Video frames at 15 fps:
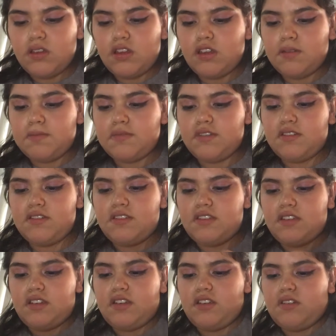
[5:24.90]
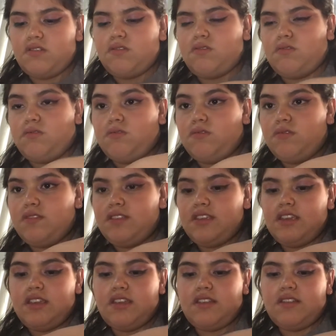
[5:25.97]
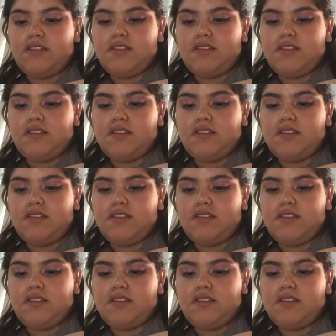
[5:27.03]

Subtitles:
I'm just gonna hold it